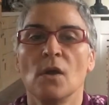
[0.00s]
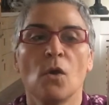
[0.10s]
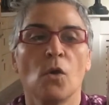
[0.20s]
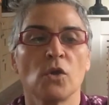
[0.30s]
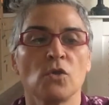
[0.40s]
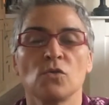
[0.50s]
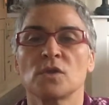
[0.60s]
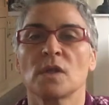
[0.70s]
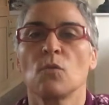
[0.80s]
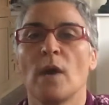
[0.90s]
or use
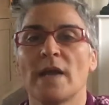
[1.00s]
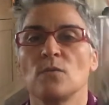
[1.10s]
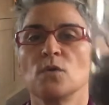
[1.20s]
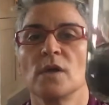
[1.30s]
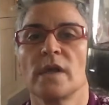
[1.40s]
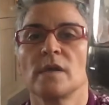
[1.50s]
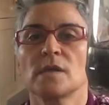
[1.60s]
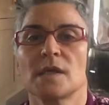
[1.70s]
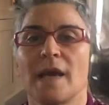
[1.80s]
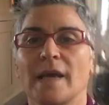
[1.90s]
the wire wool
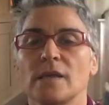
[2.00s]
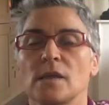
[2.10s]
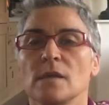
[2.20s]
inside